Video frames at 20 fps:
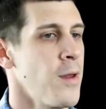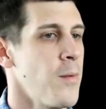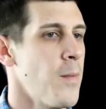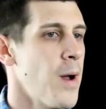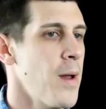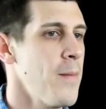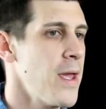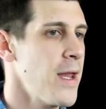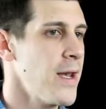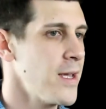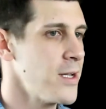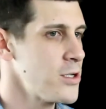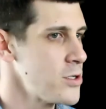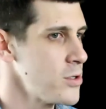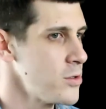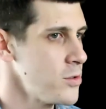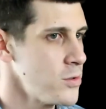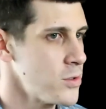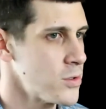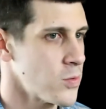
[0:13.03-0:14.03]
My main
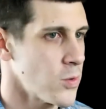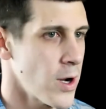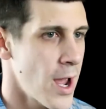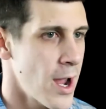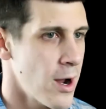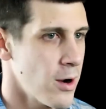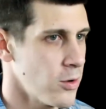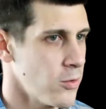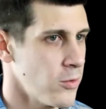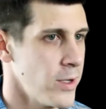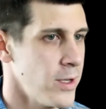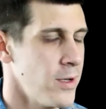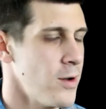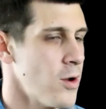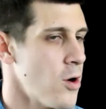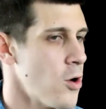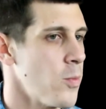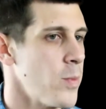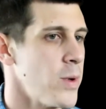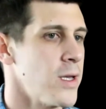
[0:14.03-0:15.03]
issues were heroin,
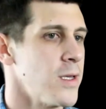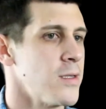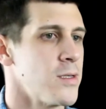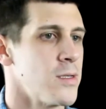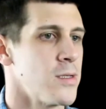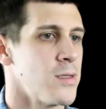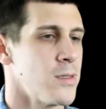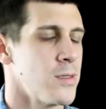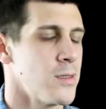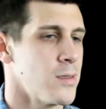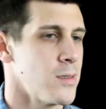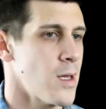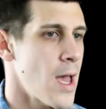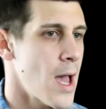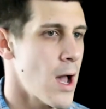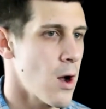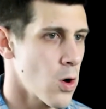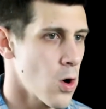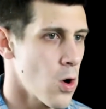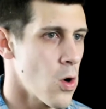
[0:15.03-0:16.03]
opiates,
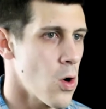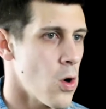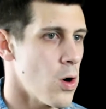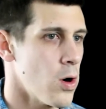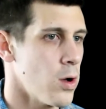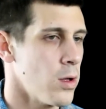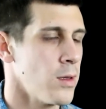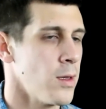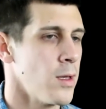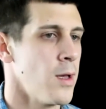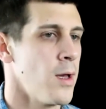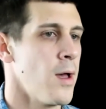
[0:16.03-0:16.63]
alcohol.